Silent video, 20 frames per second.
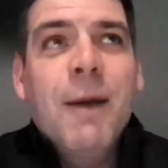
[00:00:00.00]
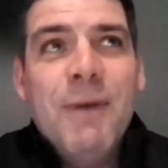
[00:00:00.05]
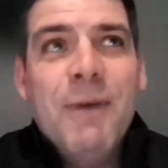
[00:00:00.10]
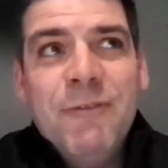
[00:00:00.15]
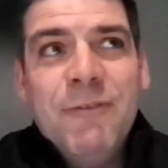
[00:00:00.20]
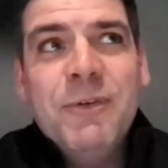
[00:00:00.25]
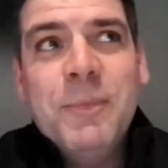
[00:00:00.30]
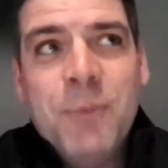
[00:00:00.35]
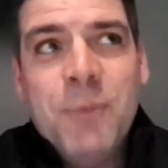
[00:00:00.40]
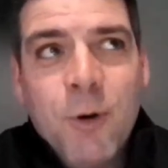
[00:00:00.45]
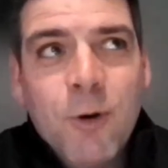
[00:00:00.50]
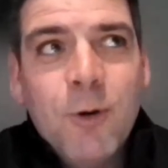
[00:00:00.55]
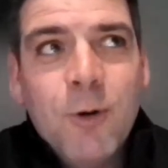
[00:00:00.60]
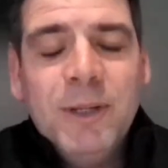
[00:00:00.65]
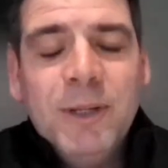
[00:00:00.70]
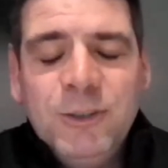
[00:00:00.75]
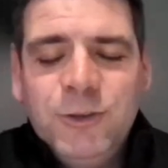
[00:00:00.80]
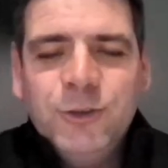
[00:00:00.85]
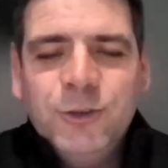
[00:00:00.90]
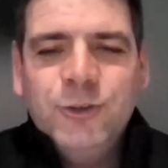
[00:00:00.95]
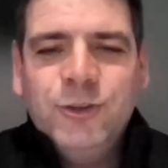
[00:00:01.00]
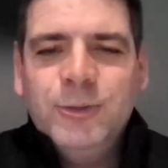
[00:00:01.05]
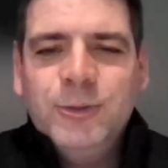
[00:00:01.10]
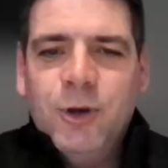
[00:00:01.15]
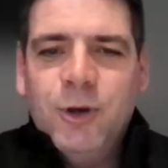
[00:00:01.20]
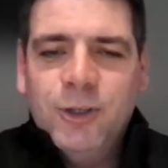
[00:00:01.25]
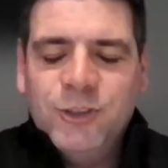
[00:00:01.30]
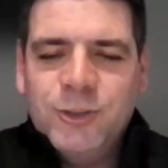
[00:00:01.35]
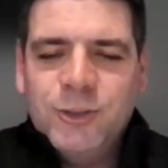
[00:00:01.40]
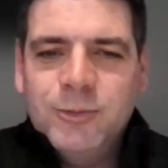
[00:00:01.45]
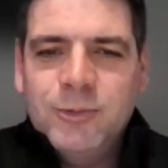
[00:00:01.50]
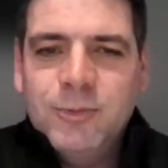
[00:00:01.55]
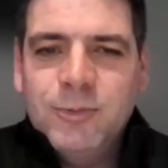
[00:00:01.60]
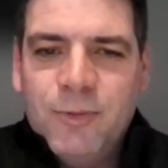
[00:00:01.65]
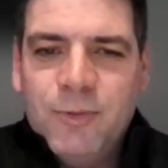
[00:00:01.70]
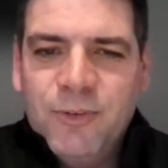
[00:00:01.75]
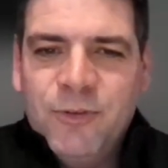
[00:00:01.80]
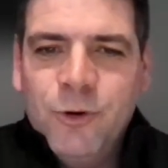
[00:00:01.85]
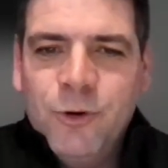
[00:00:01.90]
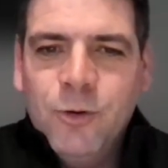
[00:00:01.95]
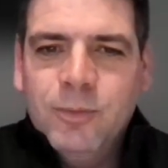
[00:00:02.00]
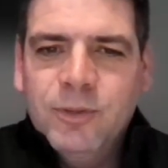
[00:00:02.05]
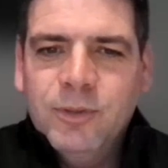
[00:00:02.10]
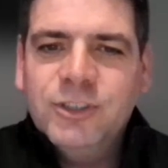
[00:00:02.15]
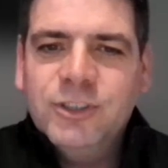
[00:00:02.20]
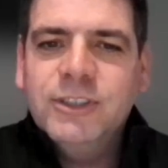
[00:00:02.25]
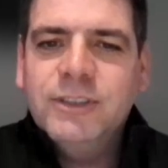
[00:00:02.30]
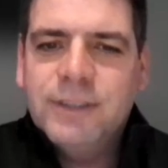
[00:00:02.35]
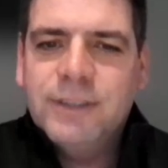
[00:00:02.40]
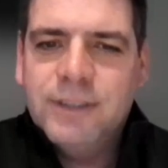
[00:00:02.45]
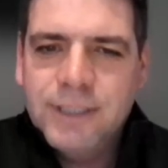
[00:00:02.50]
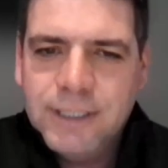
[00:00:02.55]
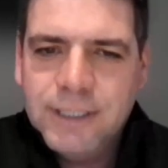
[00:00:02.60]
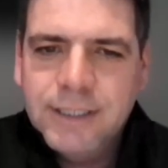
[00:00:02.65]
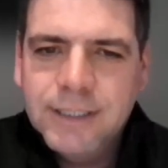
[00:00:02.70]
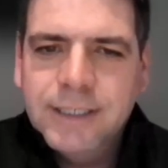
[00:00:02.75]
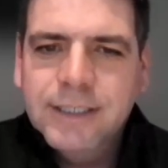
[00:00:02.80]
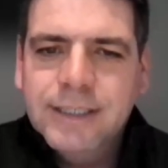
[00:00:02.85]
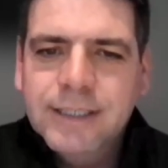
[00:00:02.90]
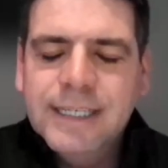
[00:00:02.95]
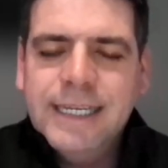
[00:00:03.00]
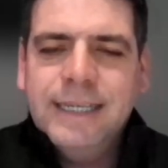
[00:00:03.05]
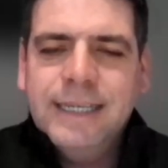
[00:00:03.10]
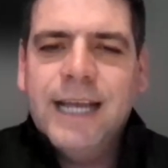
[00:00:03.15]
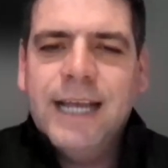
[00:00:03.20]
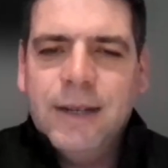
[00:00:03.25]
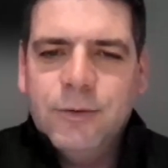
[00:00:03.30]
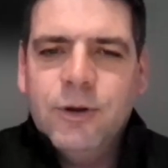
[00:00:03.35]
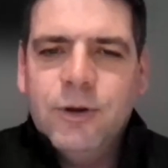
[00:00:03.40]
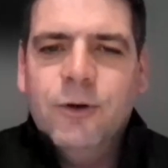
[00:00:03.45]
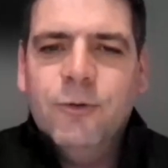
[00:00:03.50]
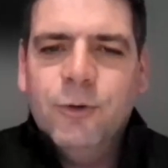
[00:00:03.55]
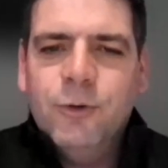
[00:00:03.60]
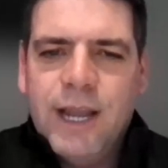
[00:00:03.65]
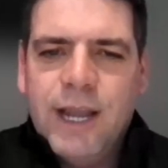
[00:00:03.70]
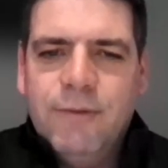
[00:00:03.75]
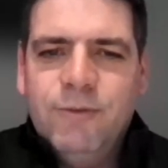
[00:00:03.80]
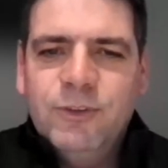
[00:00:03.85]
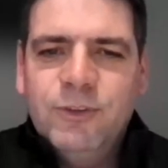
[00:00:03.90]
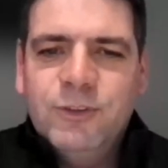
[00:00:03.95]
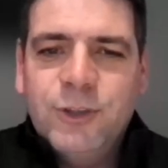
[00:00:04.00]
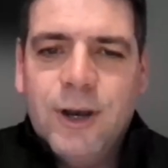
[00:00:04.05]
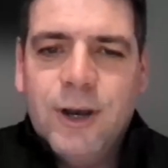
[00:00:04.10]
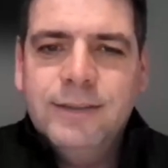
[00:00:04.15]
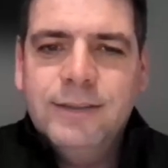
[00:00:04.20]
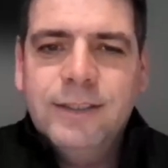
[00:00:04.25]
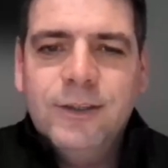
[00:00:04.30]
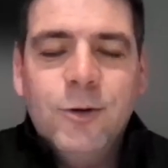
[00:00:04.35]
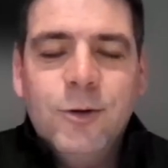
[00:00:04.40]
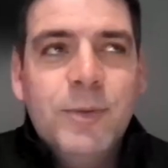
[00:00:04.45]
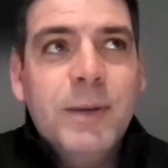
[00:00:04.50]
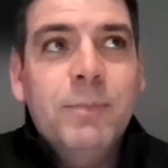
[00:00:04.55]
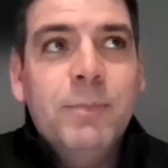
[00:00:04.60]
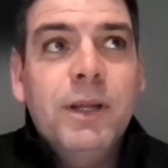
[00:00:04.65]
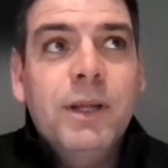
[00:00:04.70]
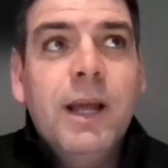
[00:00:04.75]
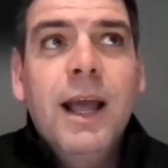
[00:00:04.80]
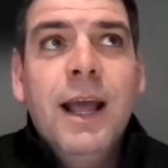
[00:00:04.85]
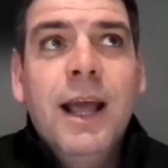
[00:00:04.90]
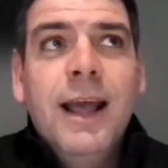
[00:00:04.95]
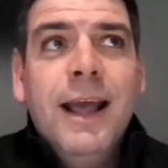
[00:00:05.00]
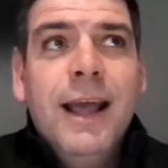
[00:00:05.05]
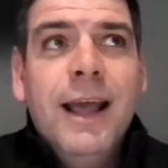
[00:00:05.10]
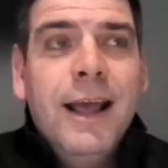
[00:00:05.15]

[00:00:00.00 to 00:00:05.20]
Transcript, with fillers: However, probably judging by some of my performances, the nickname got re-emphasised a little bit. But